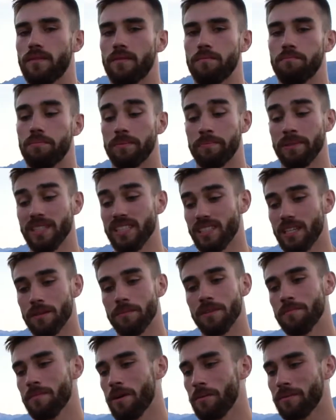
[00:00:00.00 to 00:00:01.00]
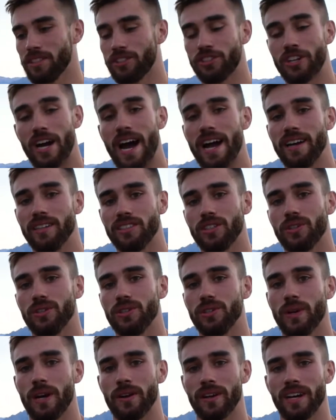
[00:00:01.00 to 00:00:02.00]
But please give me a moment to try and show
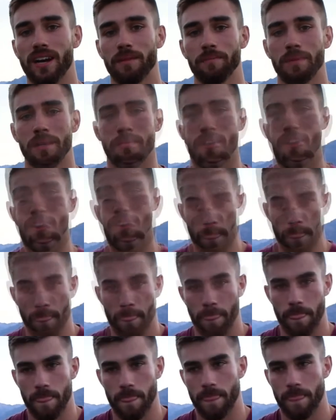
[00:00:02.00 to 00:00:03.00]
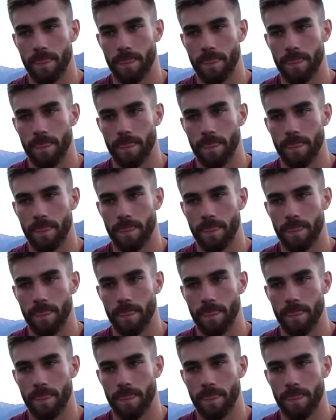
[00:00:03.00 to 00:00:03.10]
you how God made my heart collide.